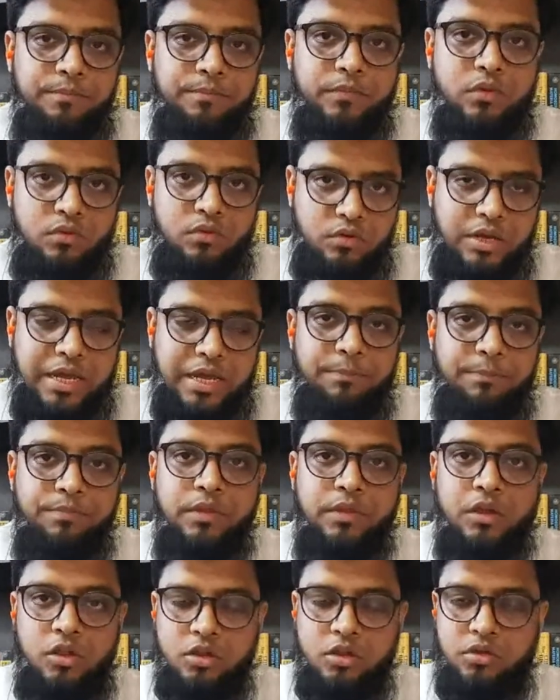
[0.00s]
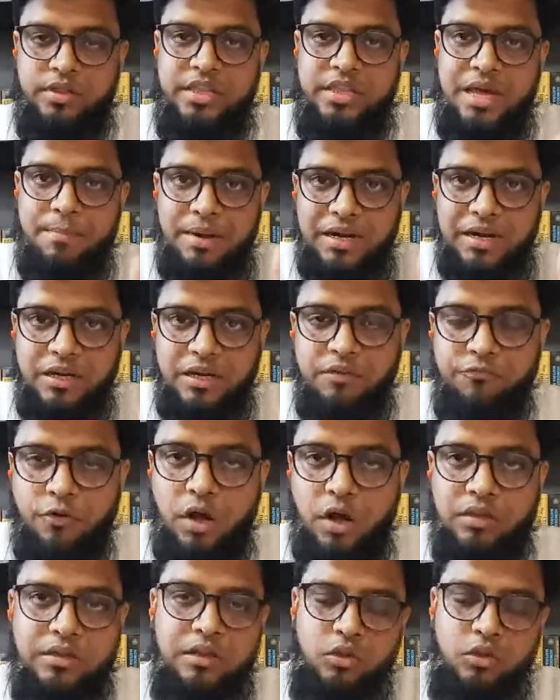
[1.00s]
Okay, so summoned
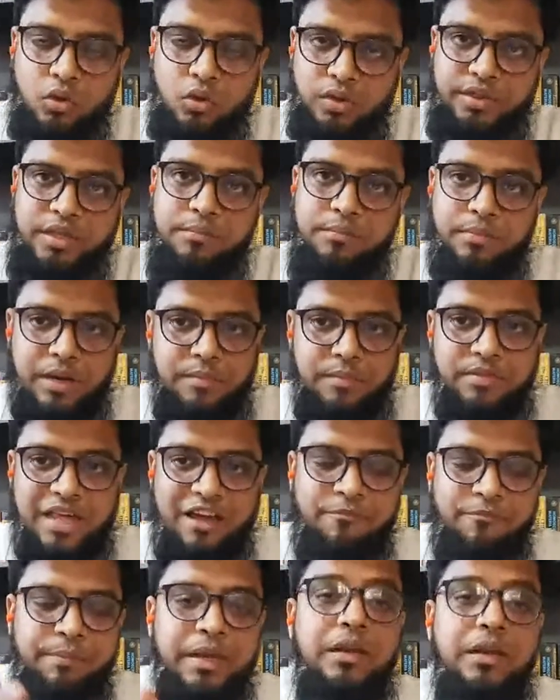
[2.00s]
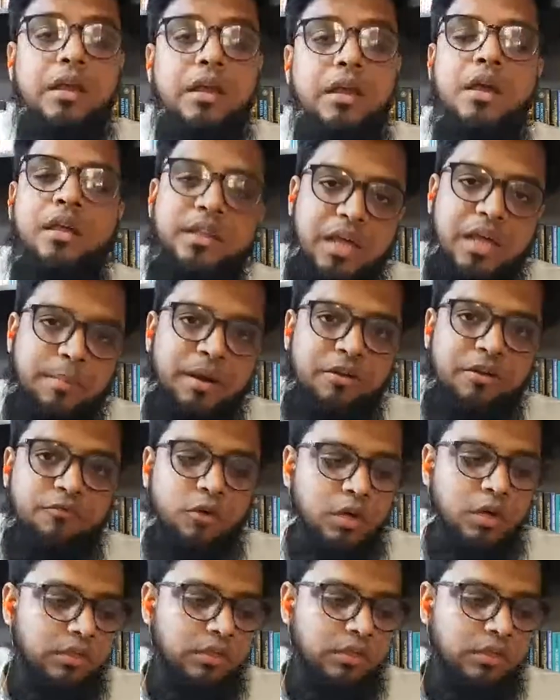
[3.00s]
forth, those symptoms have been summoned
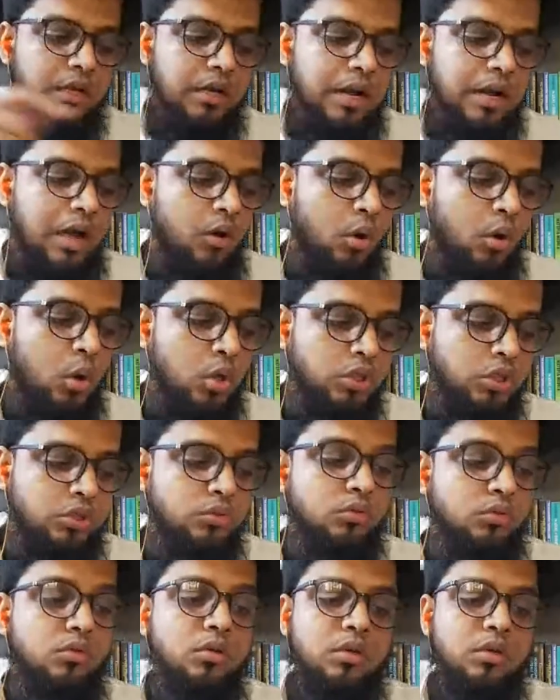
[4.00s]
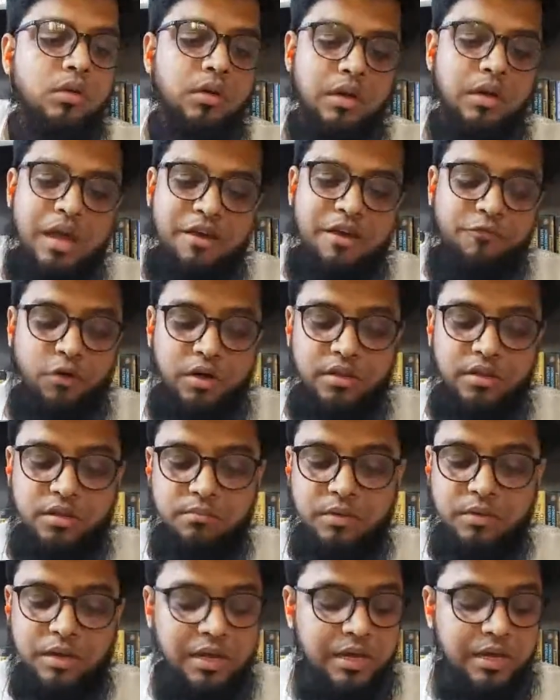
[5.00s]
forth. Now go to
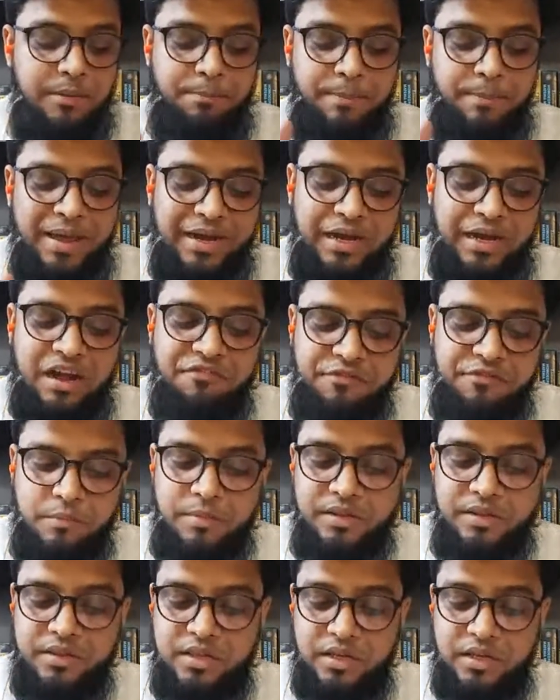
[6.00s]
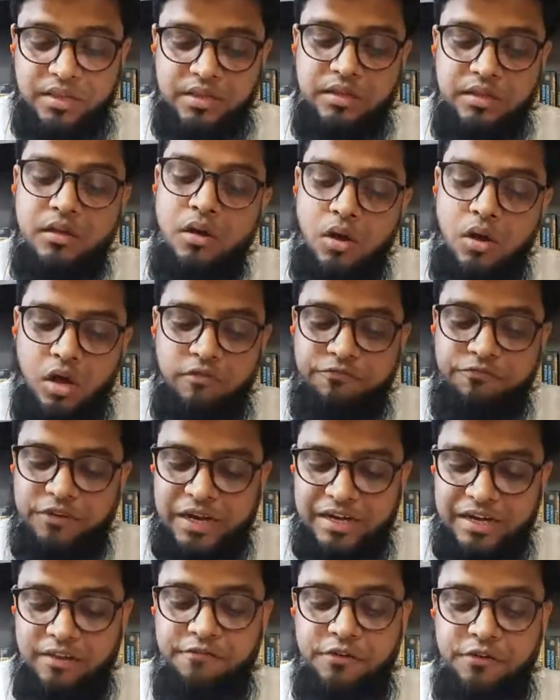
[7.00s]
aphorism, paragraph number 6 of
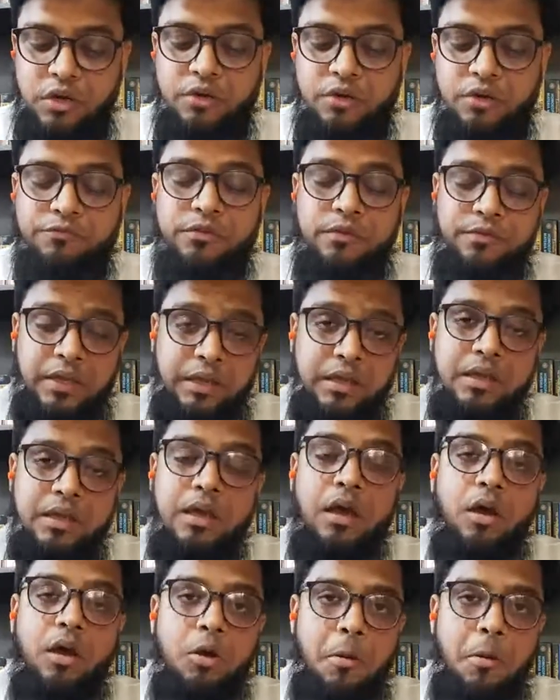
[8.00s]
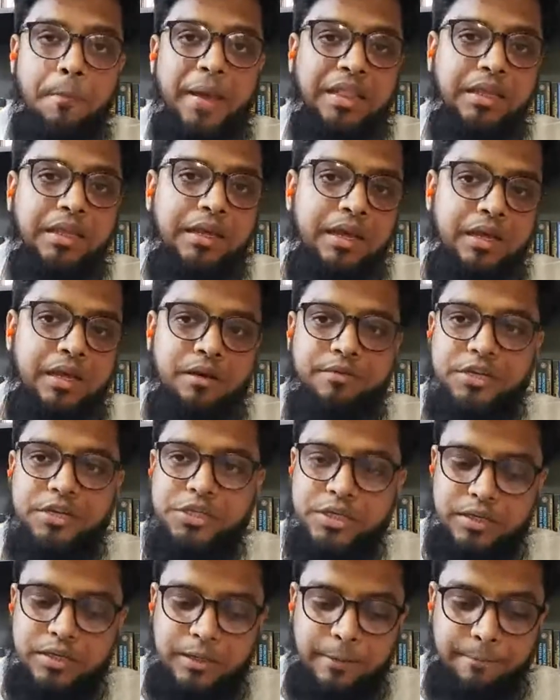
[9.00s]
Kant's philosophy, homeopathic
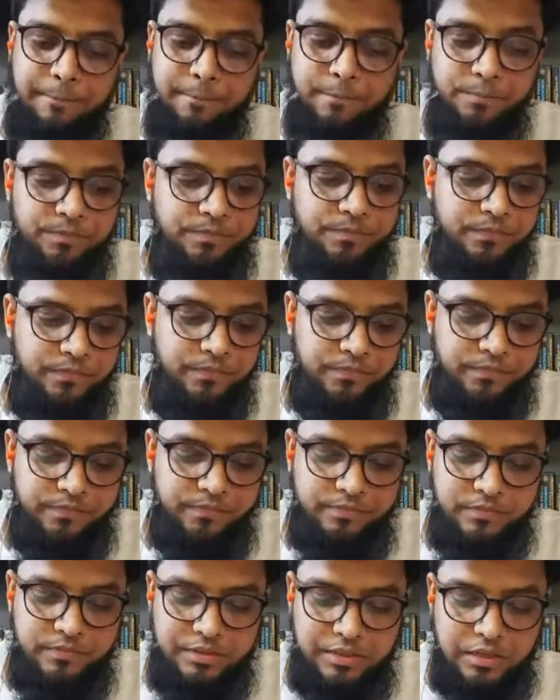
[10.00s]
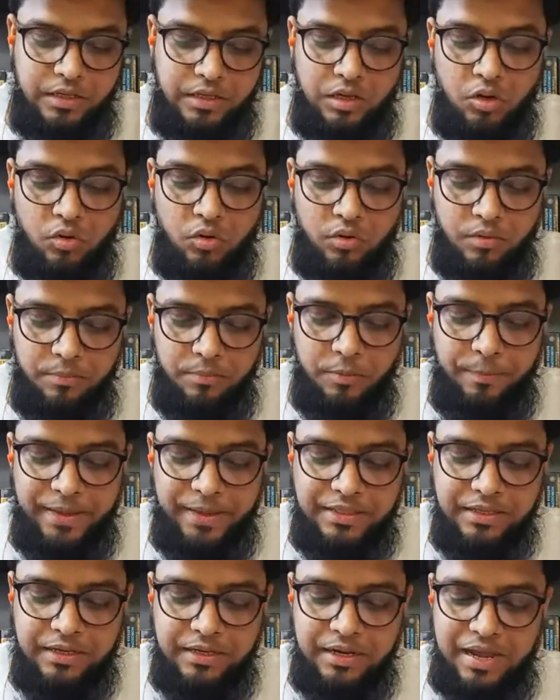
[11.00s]
aggravation.
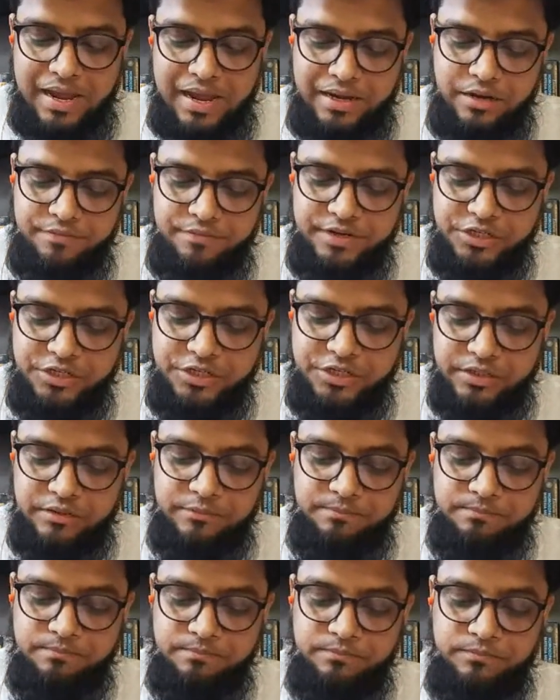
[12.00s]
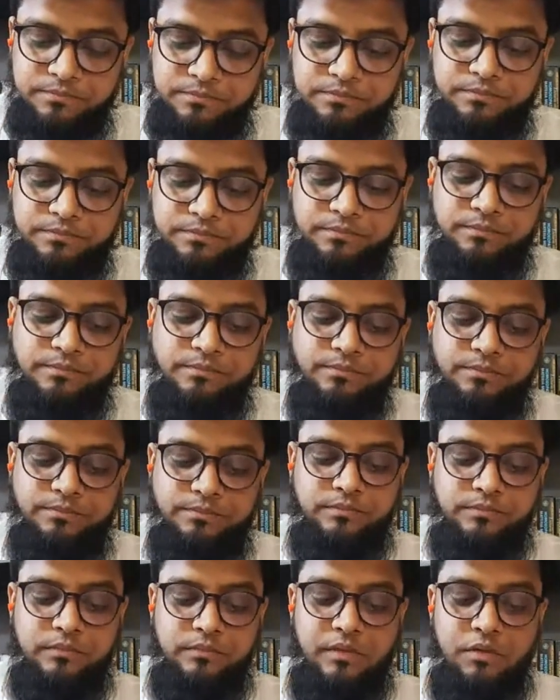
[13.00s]
Homeopathic aggravation.
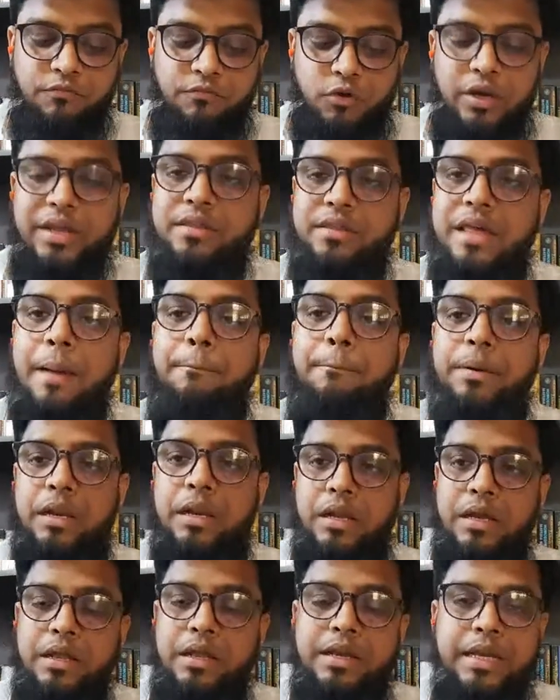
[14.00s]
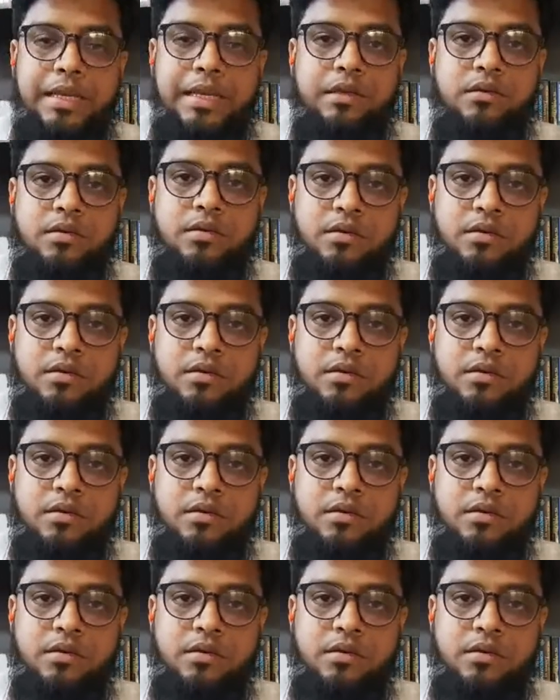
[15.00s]
For example, read it.